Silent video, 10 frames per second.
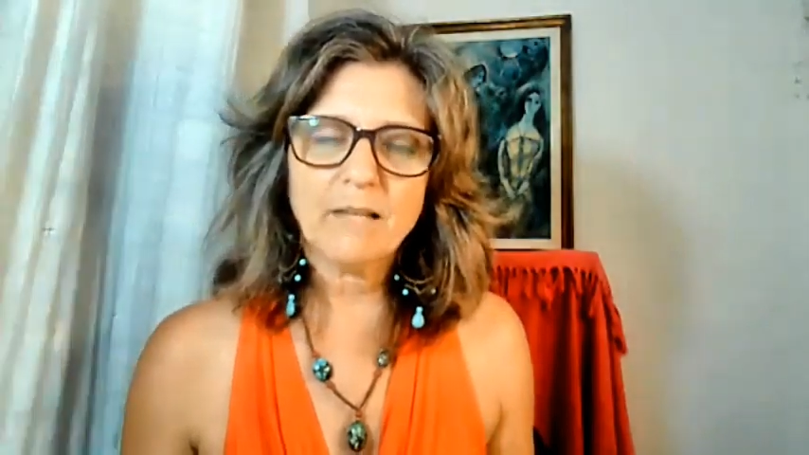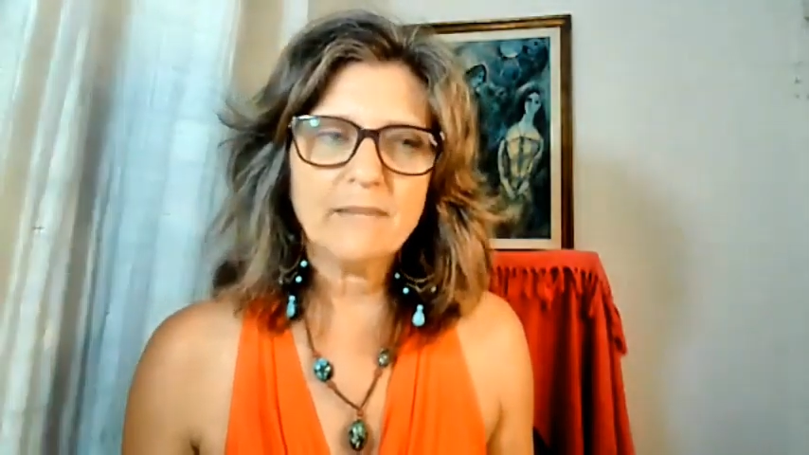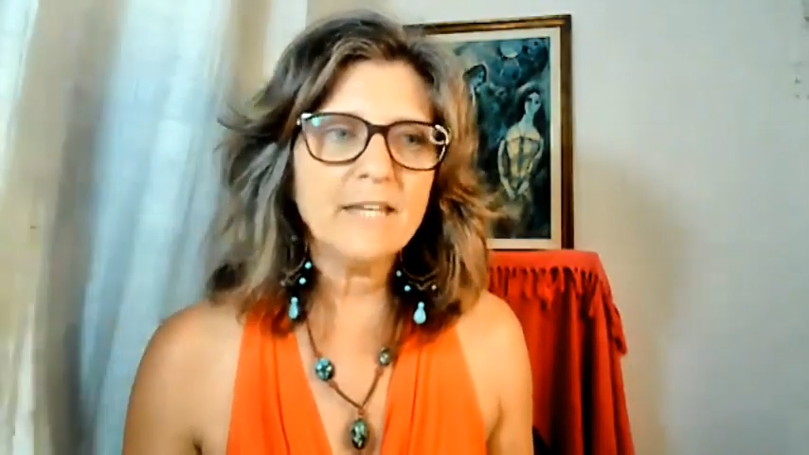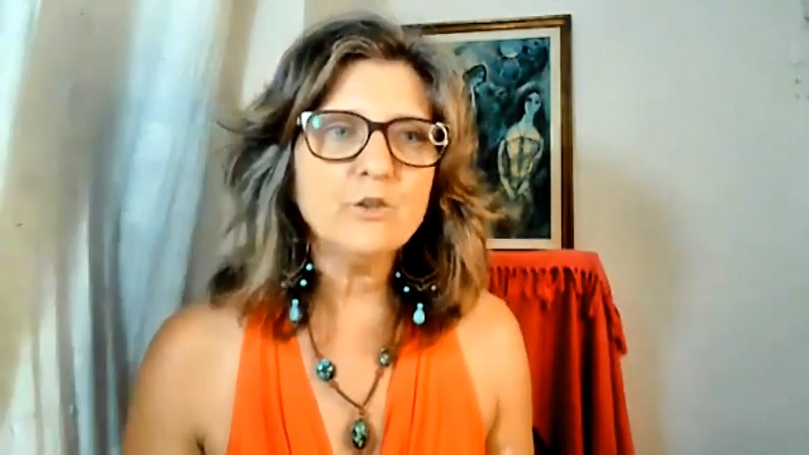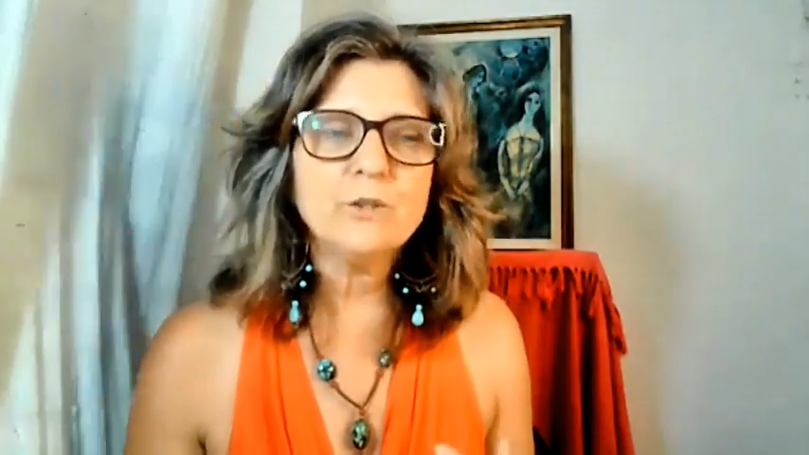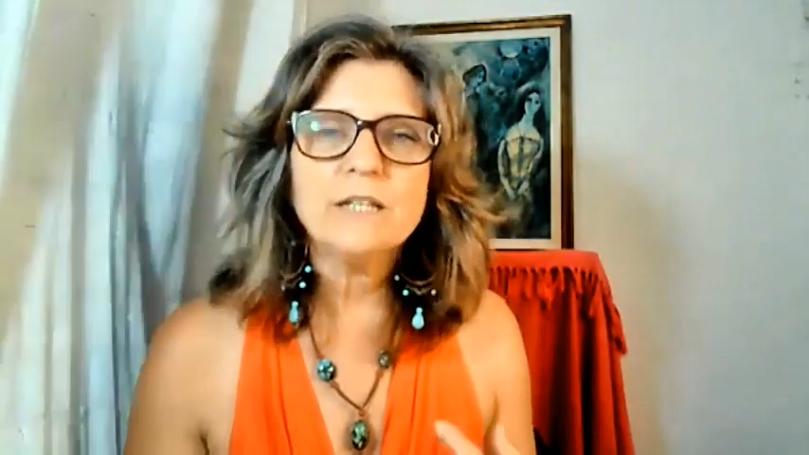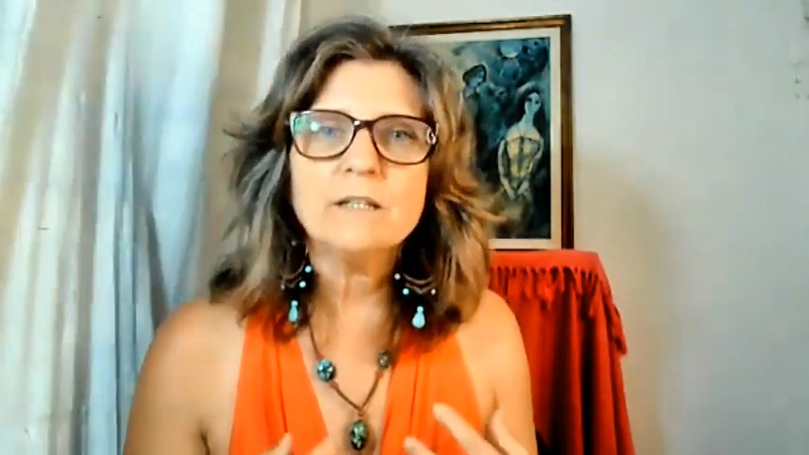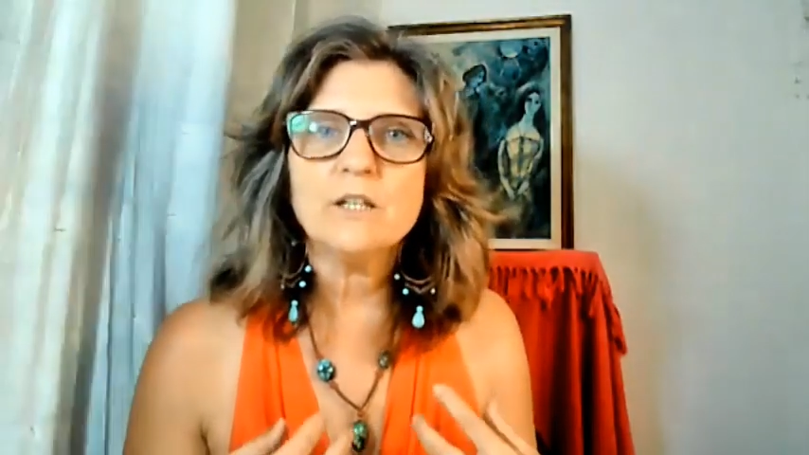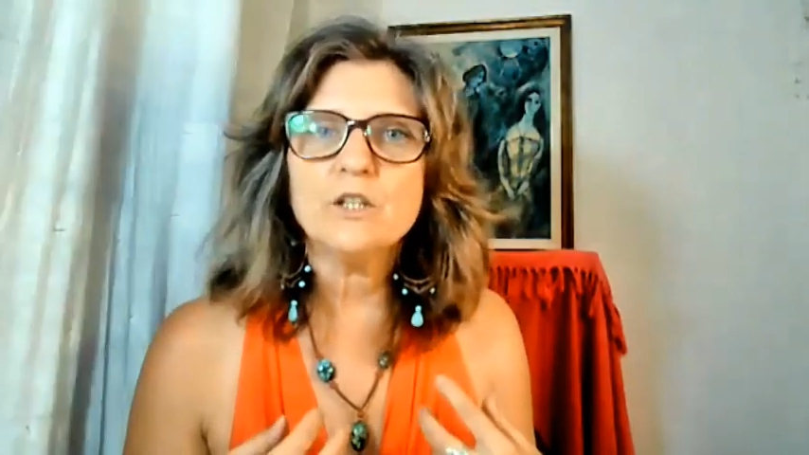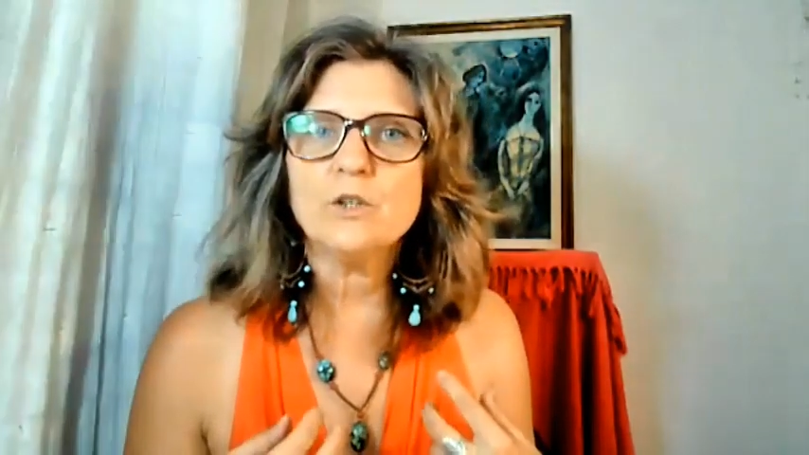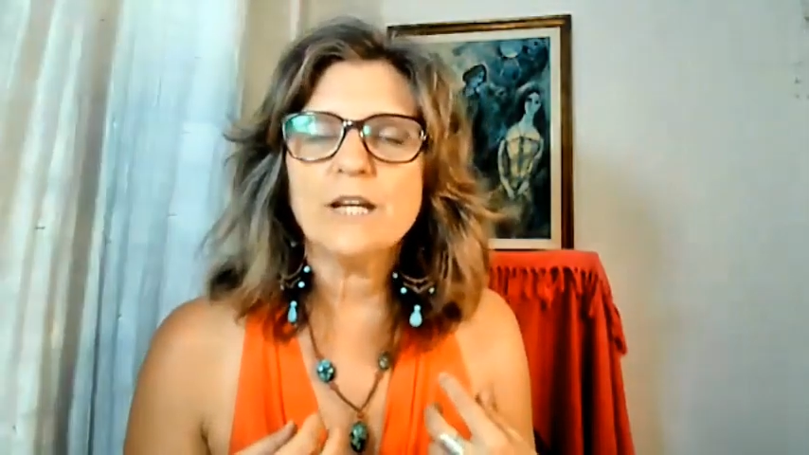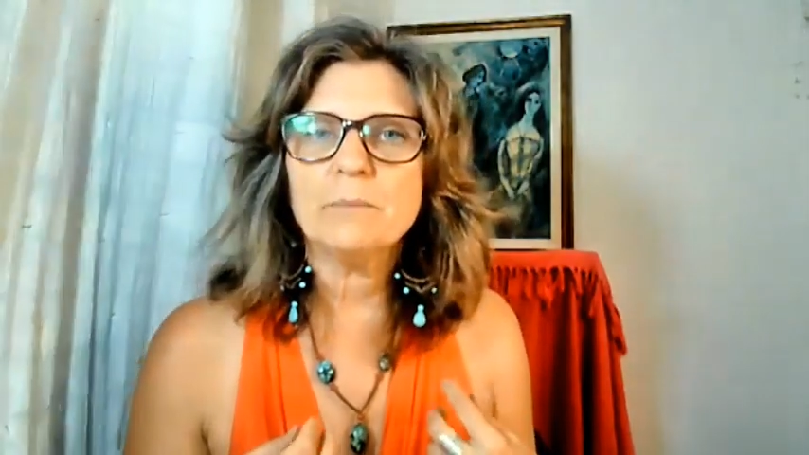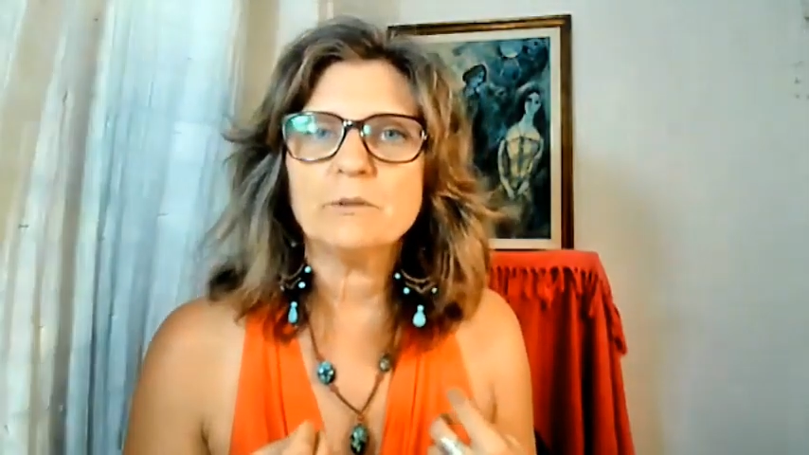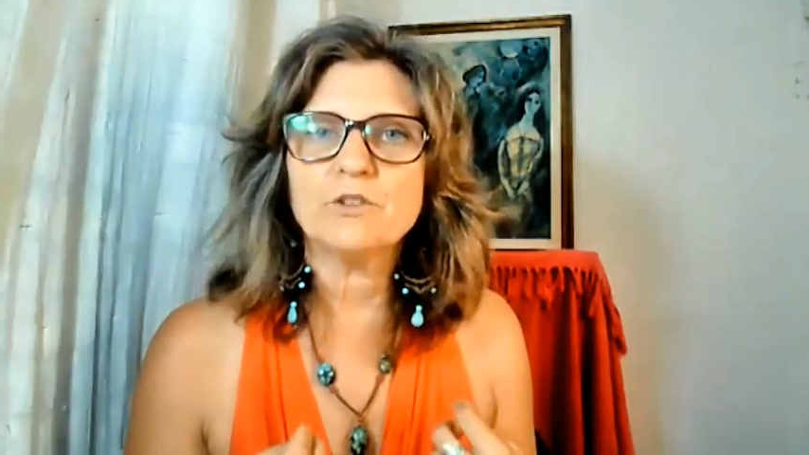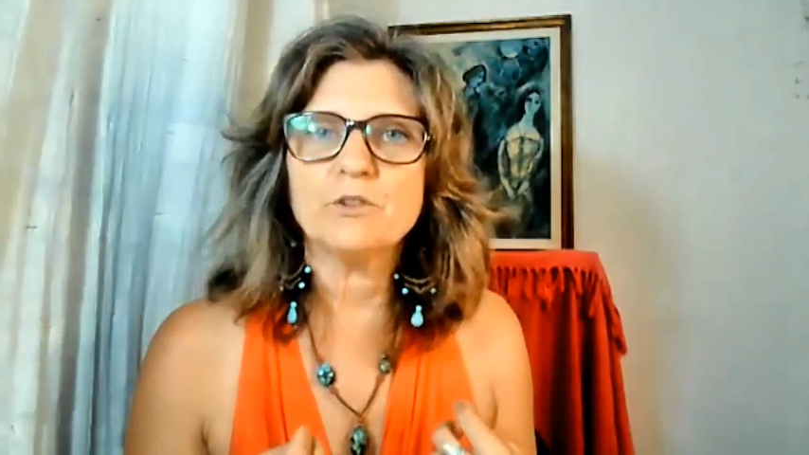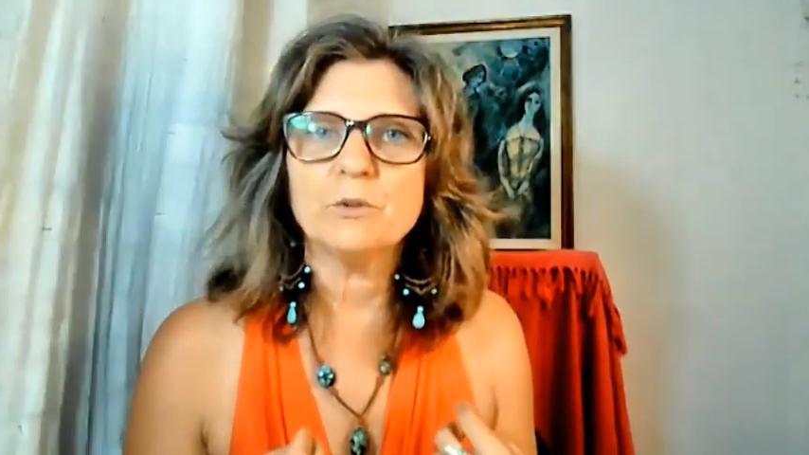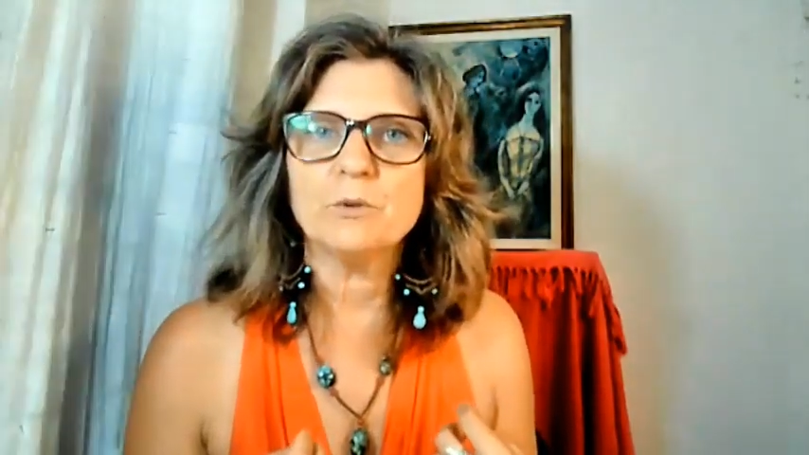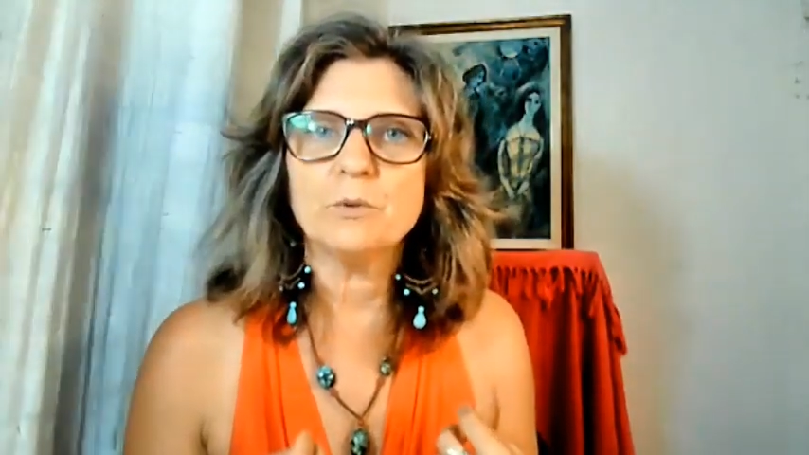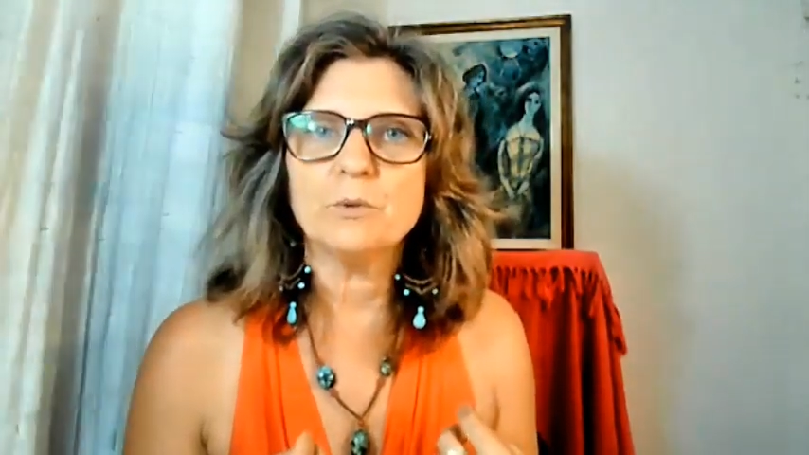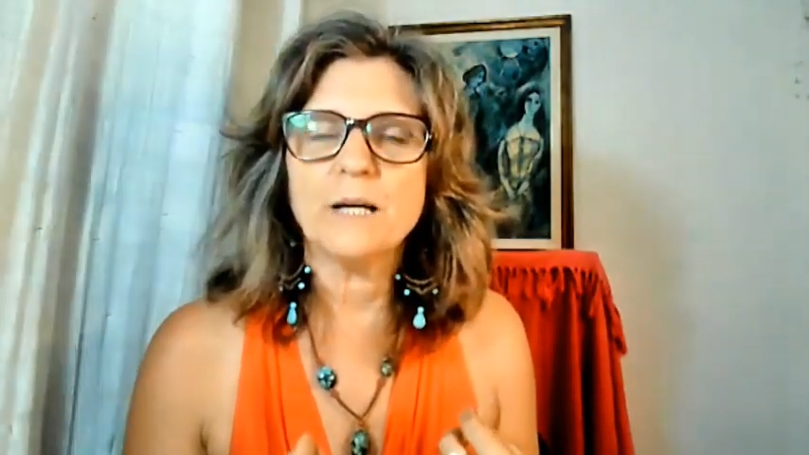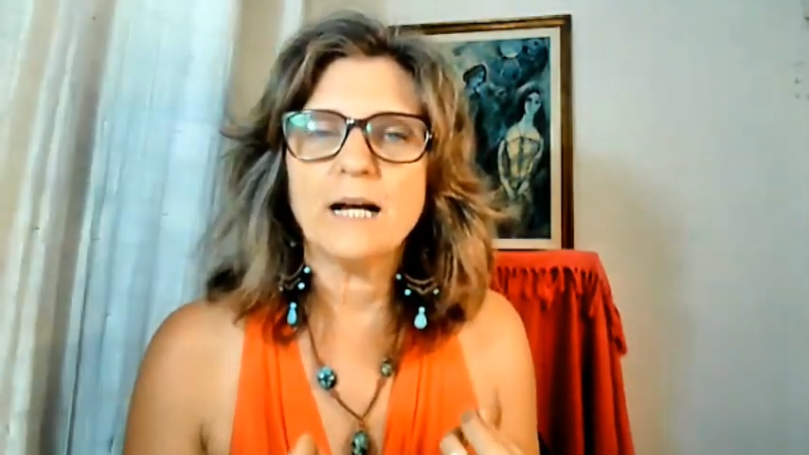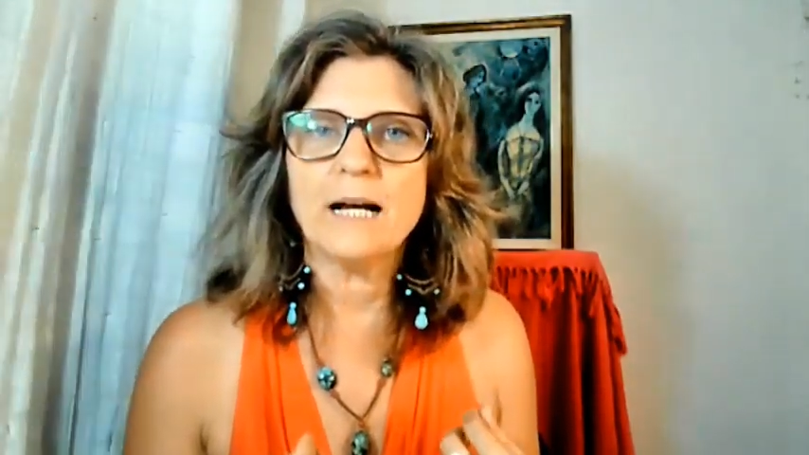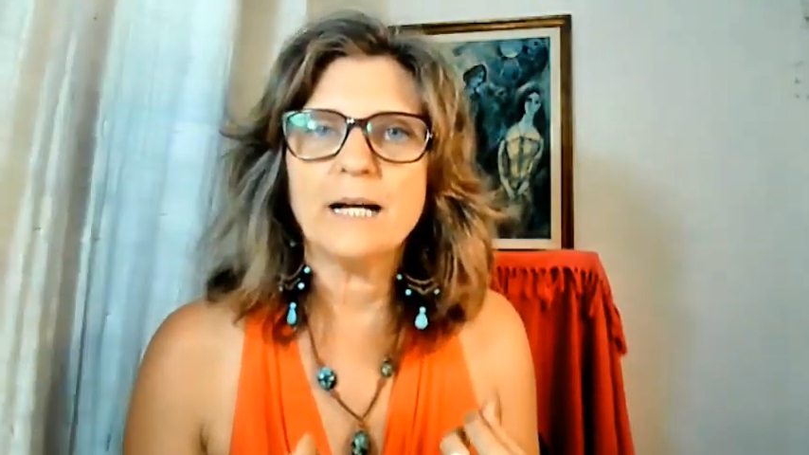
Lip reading: then you're able to